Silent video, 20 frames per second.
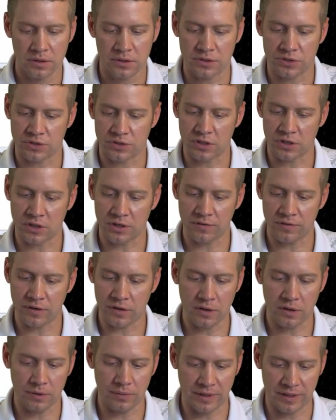to
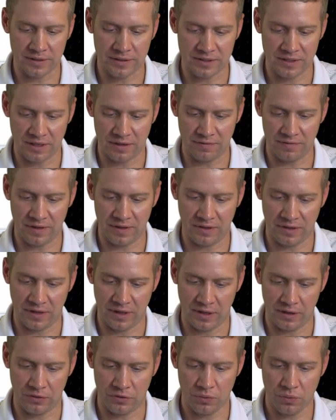server. We can say
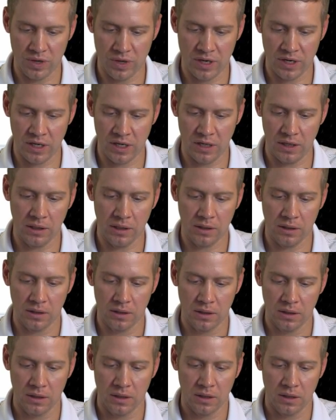VLAN 20,
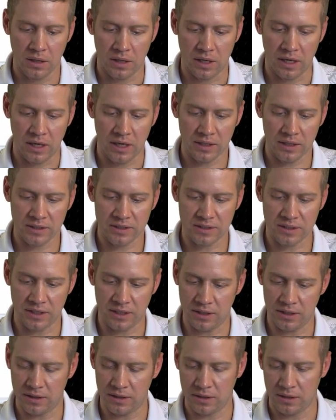
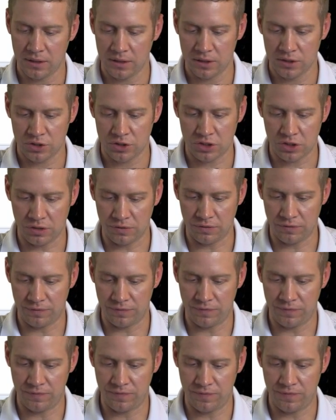exit, show
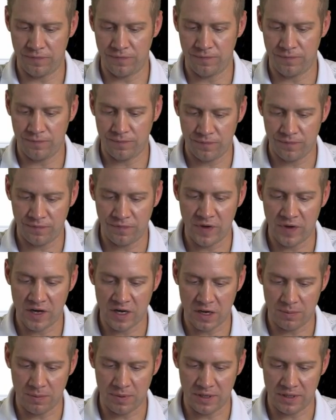
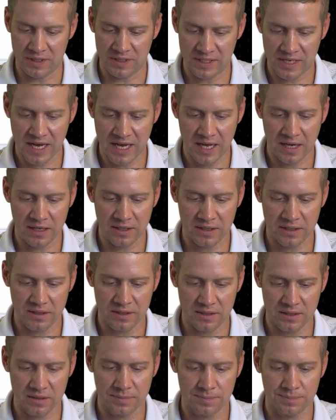VTP
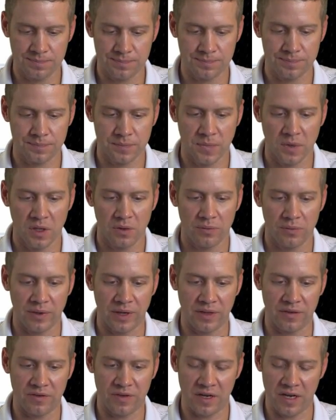status. We
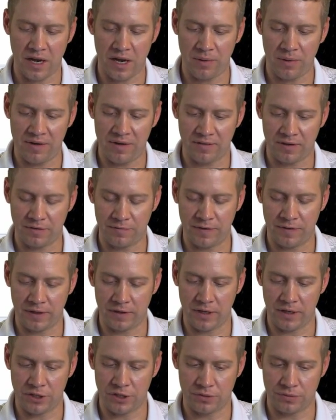can see now we have a
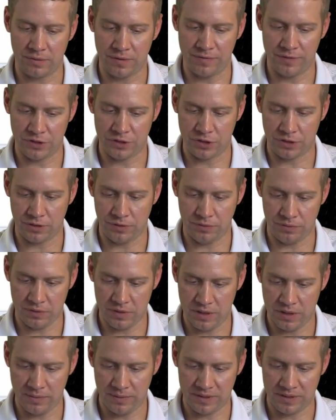configuration revision of
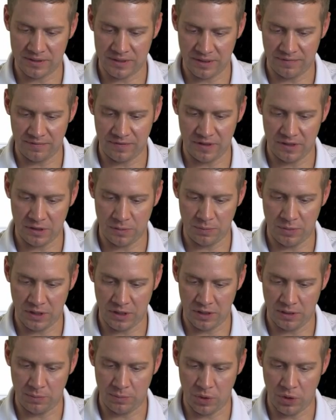3. We can say
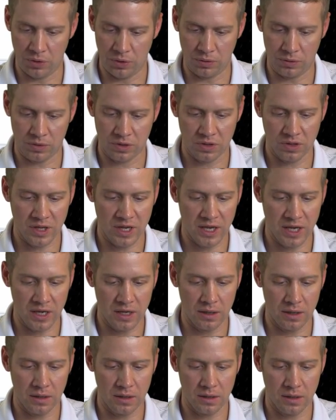VTP mode
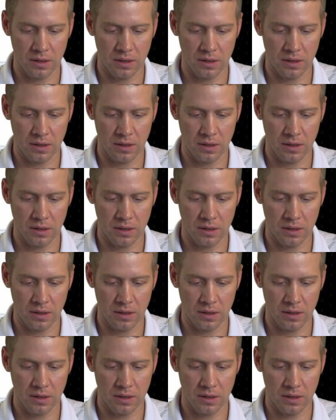client,